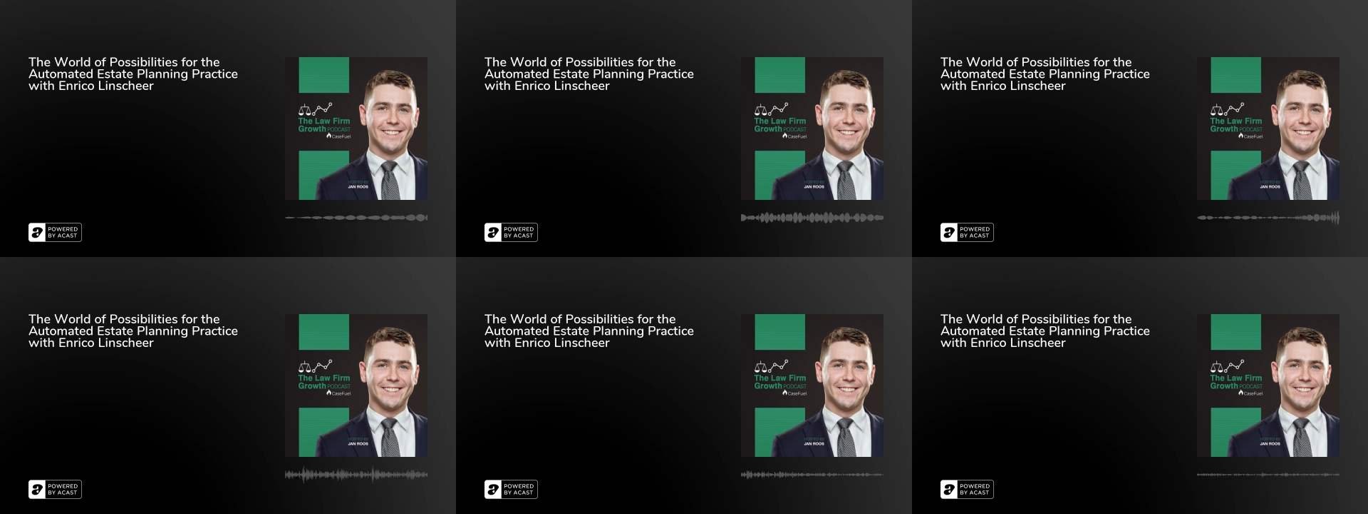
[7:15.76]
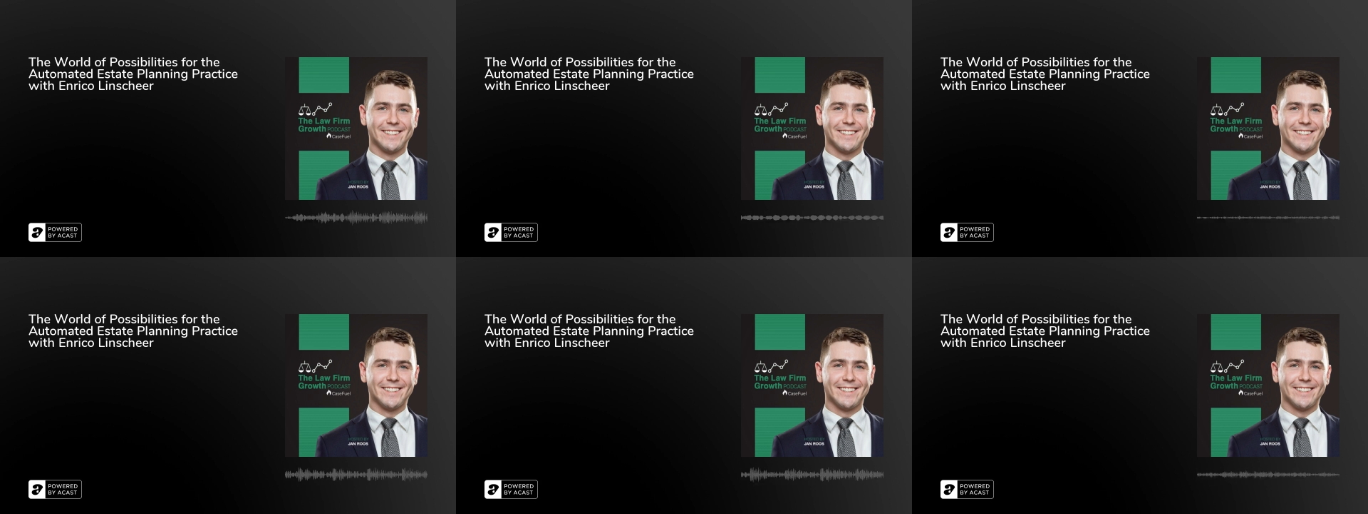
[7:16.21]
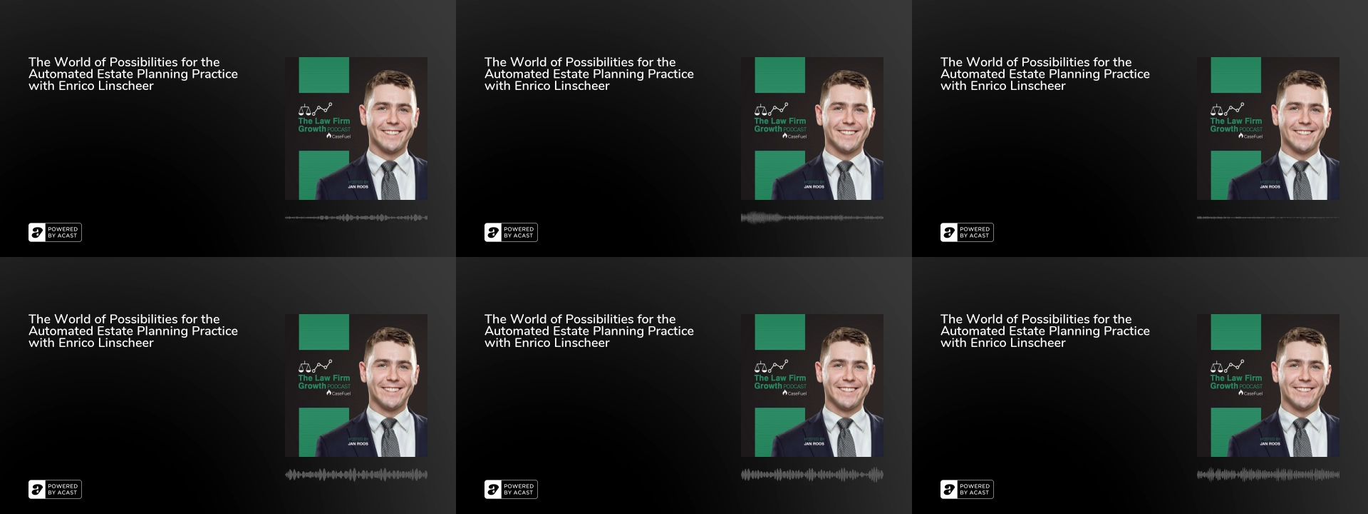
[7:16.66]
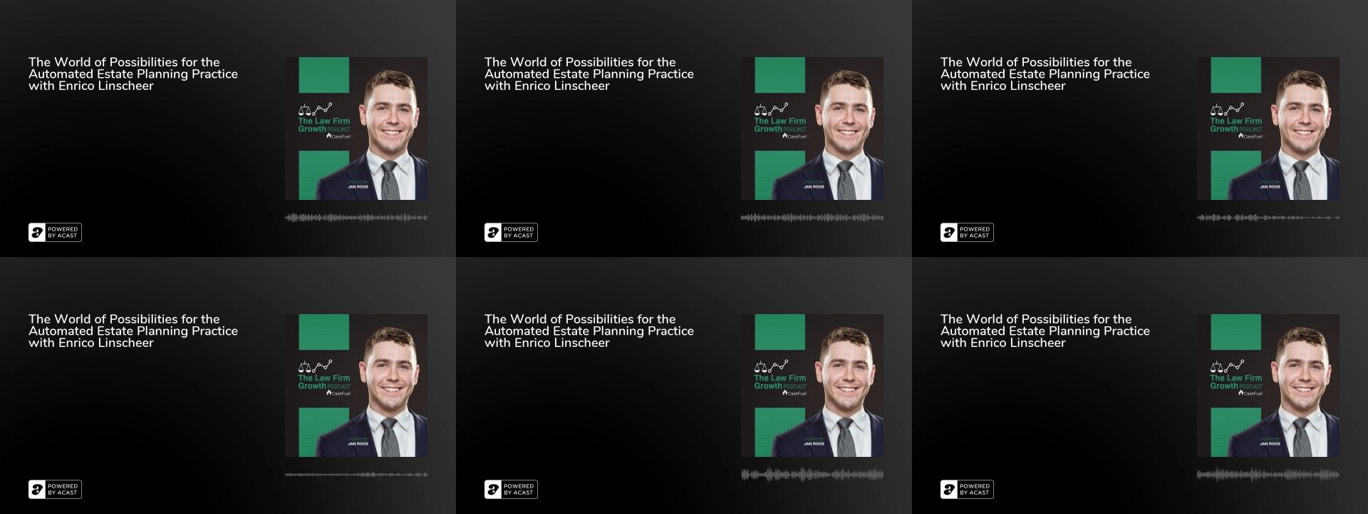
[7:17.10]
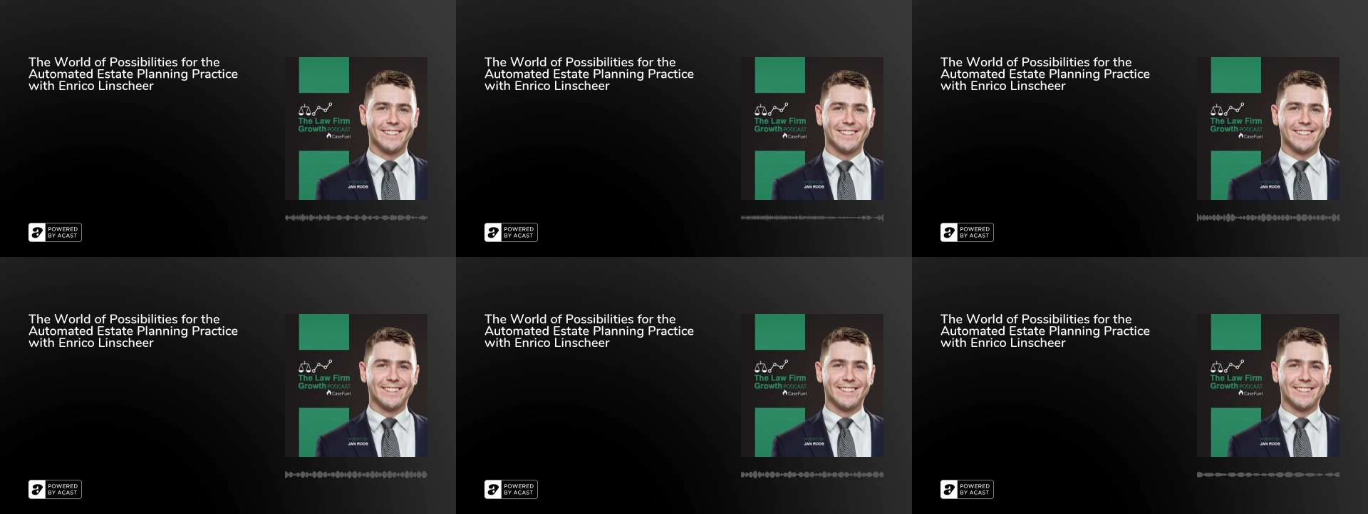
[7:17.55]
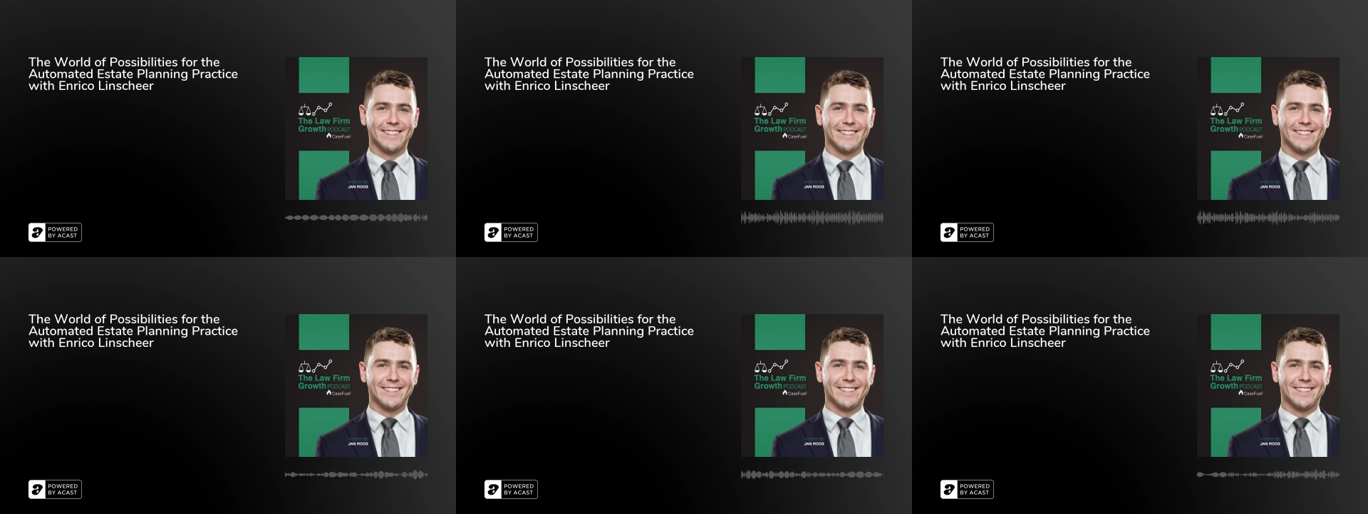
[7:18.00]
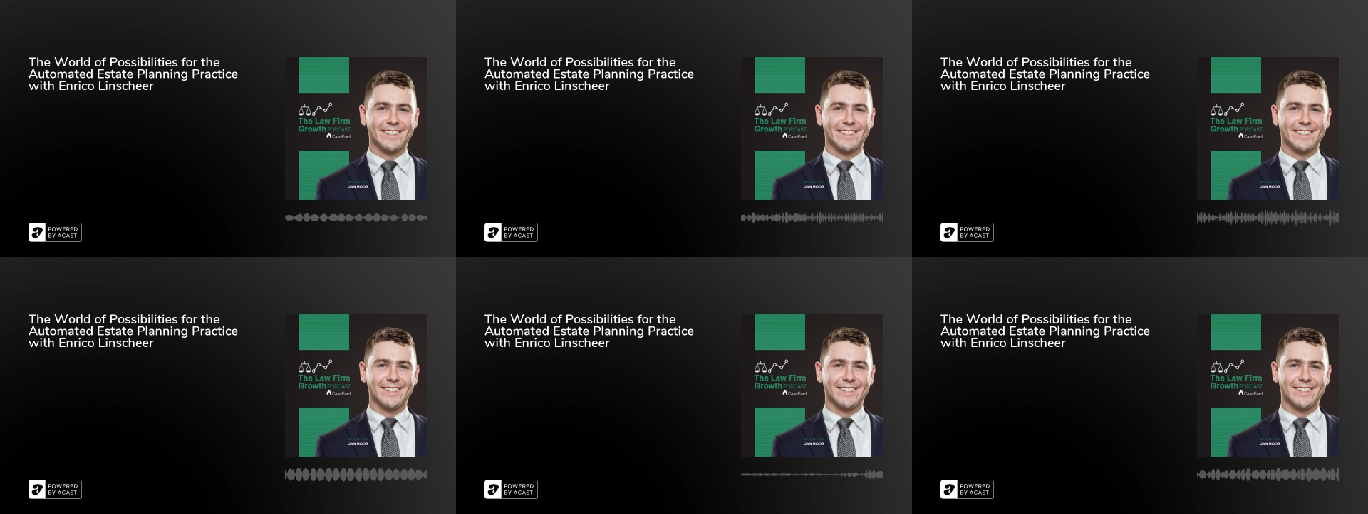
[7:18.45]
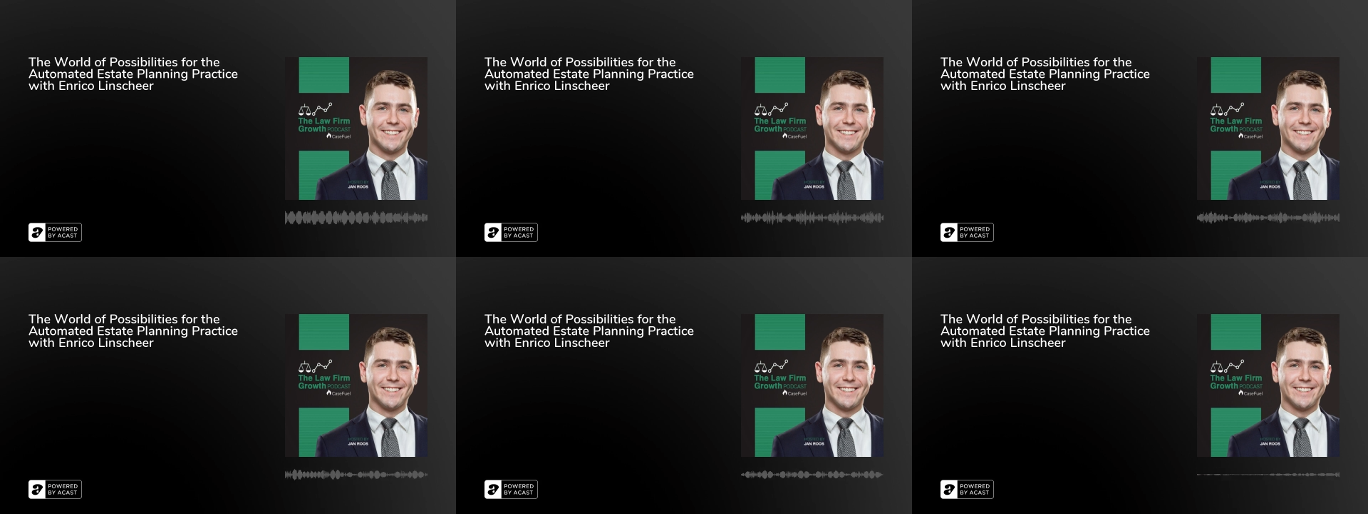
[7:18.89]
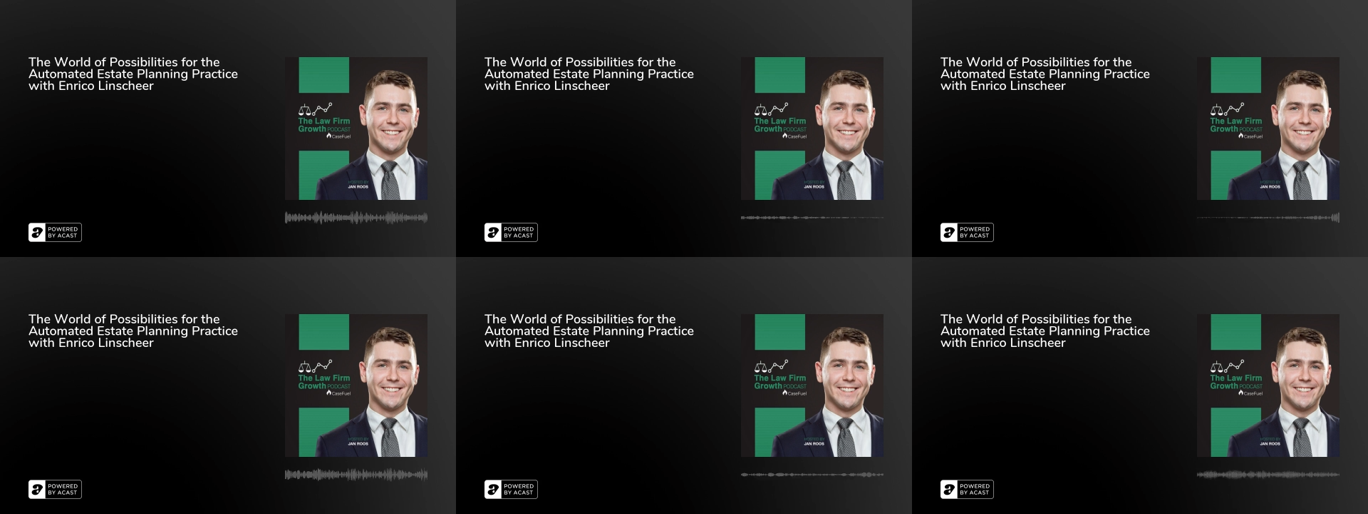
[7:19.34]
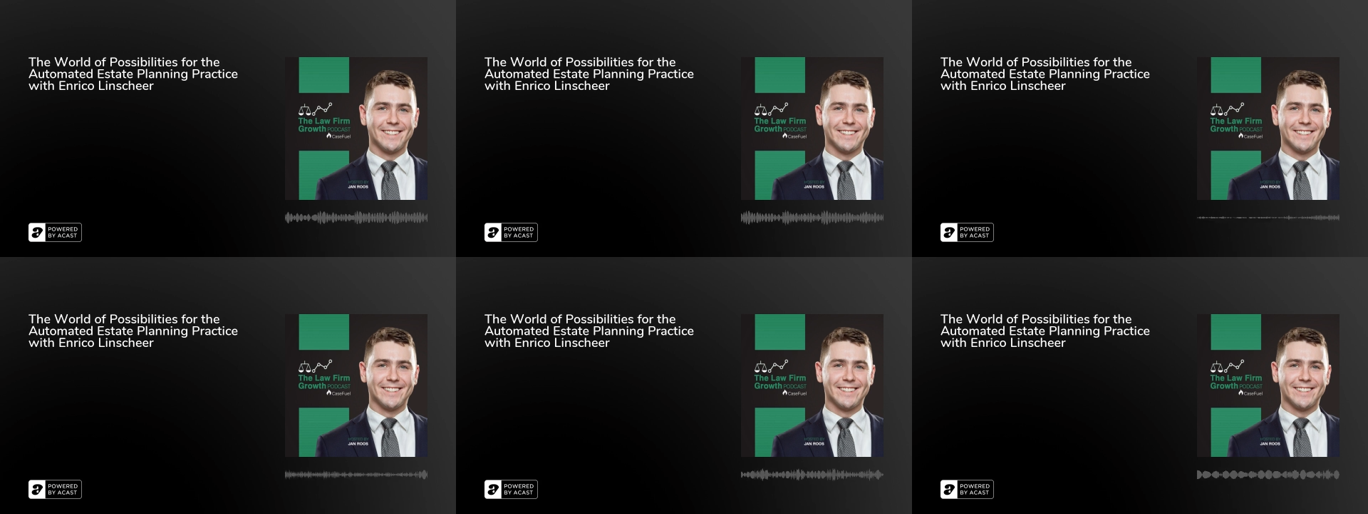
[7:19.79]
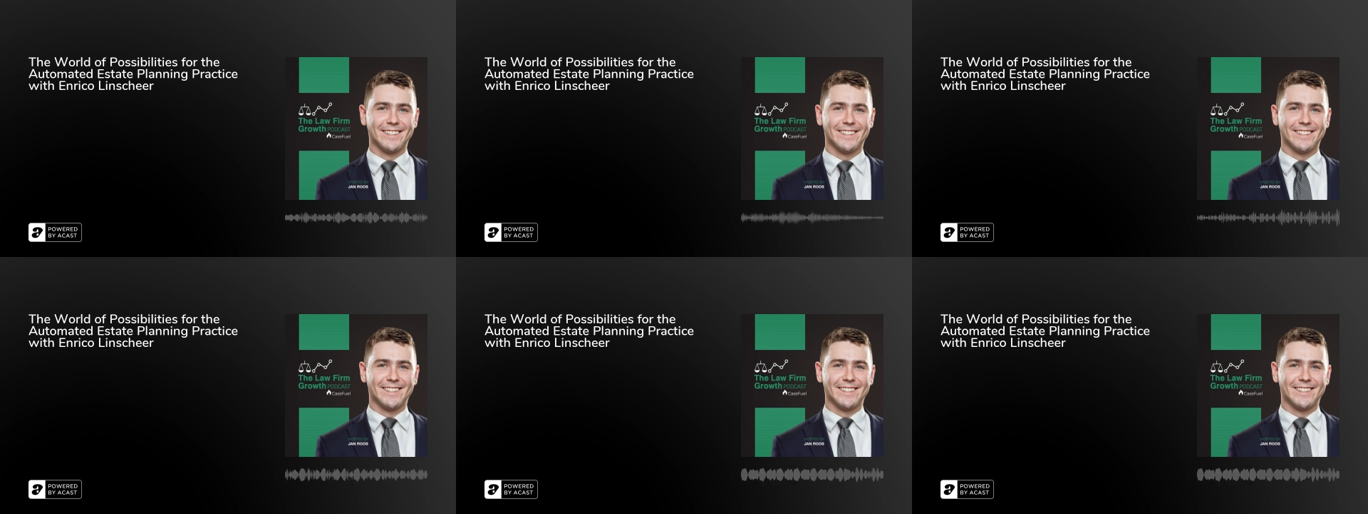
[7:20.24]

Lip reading: The face doesn't move, so there is nothing to read.